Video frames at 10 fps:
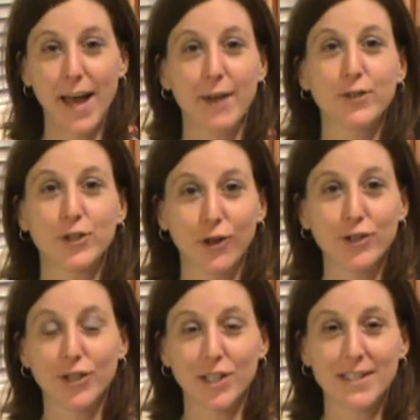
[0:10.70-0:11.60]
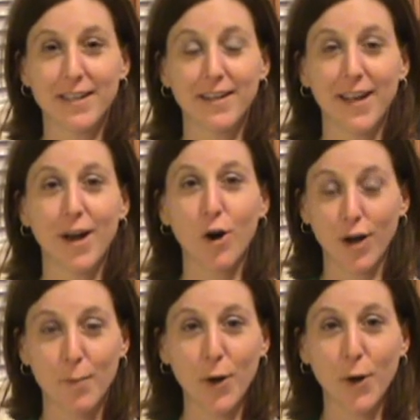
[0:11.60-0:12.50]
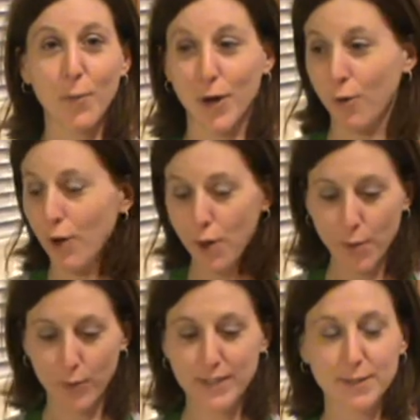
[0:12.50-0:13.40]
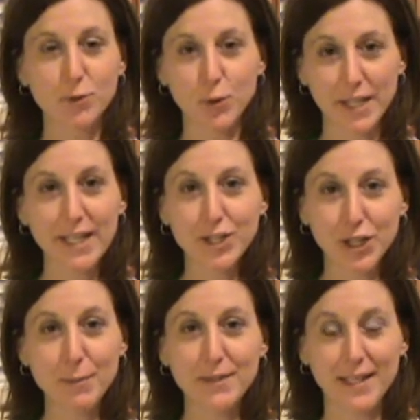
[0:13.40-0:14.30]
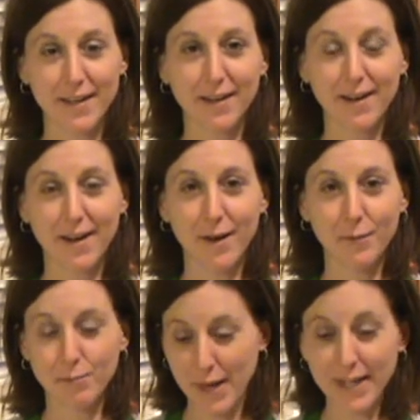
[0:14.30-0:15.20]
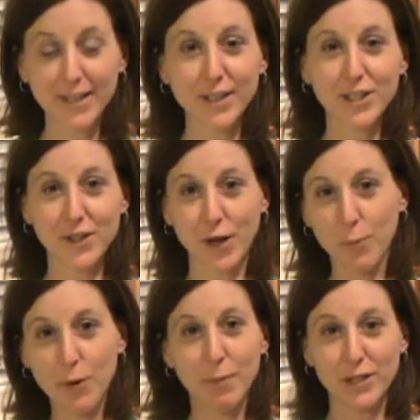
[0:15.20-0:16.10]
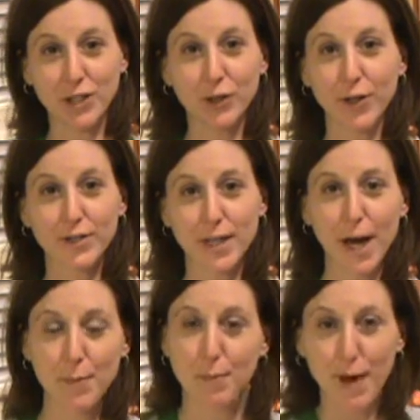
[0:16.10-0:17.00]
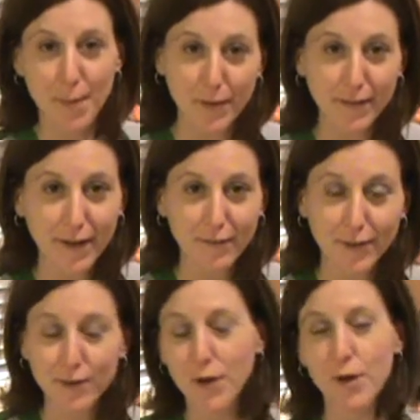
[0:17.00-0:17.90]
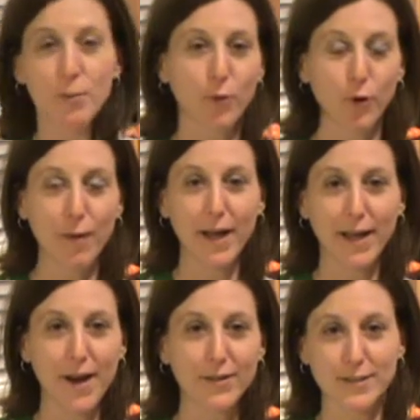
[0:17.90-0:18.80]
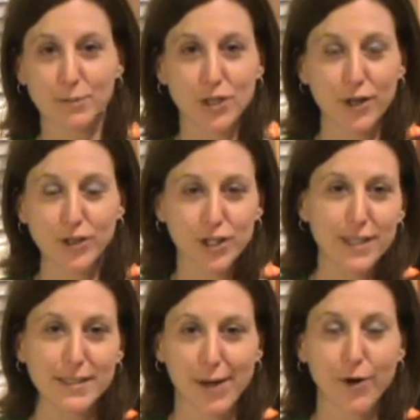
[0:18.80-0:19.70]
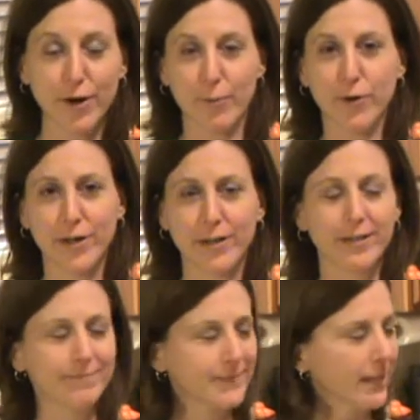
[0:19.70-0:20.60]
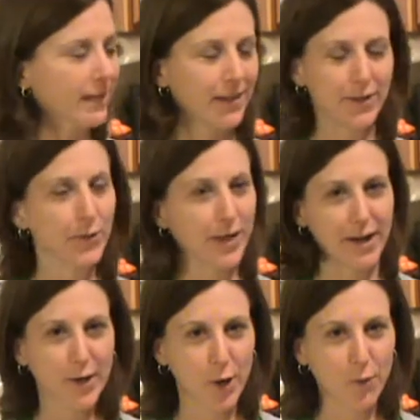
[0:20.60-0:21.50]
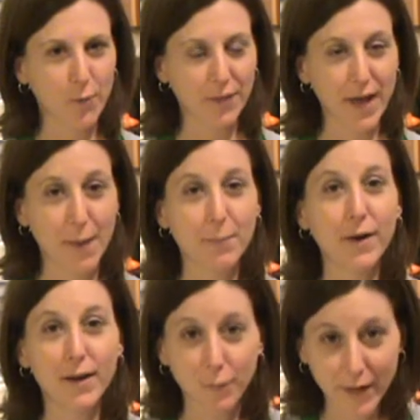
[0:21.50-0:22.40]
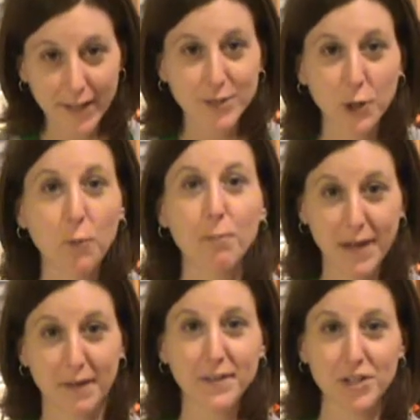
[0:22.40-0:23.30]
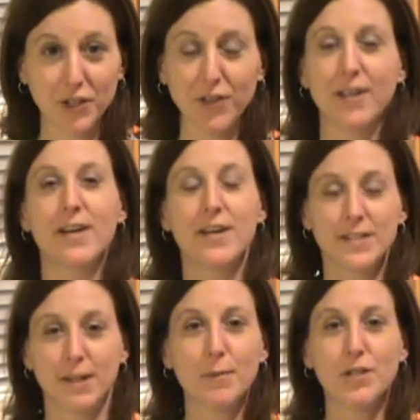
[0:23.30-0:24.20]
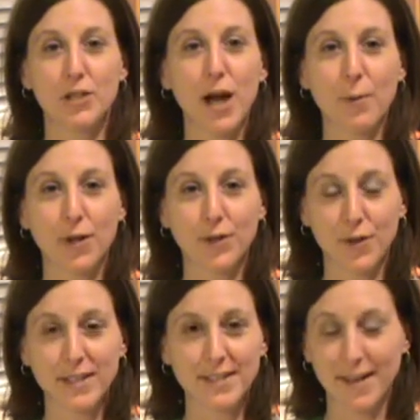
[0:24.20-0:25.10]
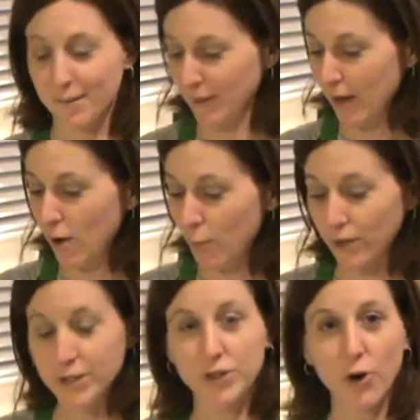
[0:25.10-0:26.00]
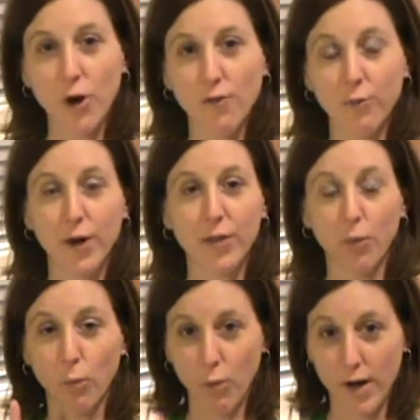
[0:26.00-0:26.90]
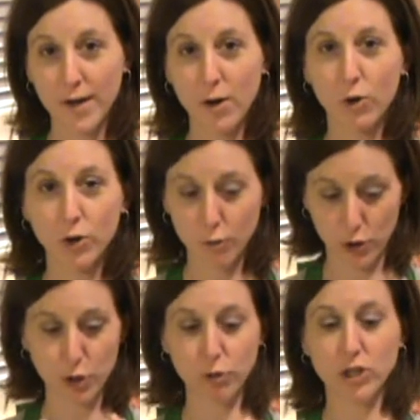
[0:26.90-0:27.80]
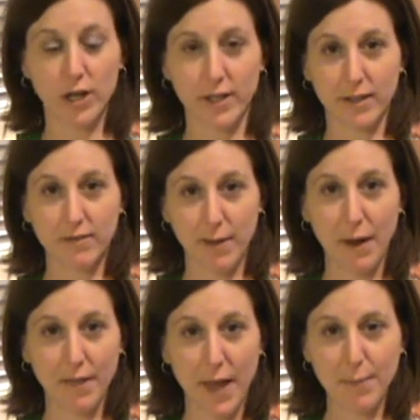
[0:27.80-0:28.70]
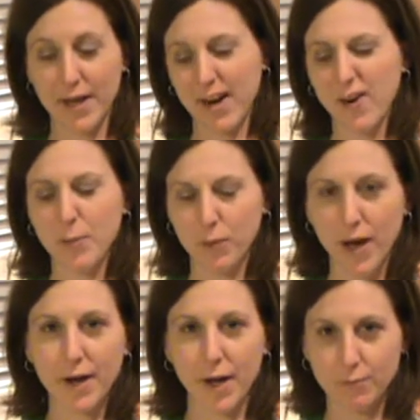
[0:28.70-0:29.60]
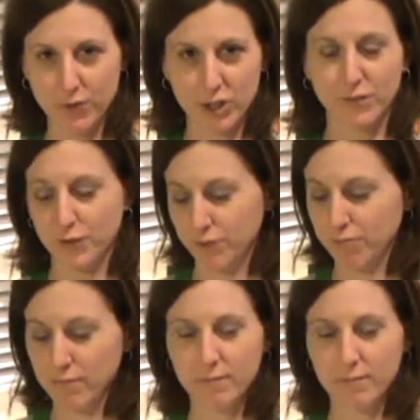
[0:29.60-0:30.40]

after church on the Sunday, I'll come home and I'll put some tortilla chips in a baking dish, and then I'll put my chili on top and pop it in the oven, pull it back out, some cheddar cheese, sour cream, green onion. You cannot go wrong with that. But we got to start making the chili. So let me show you how we're going to do that today. We're going to start off with one huge onion, about that big. I already cut it up just for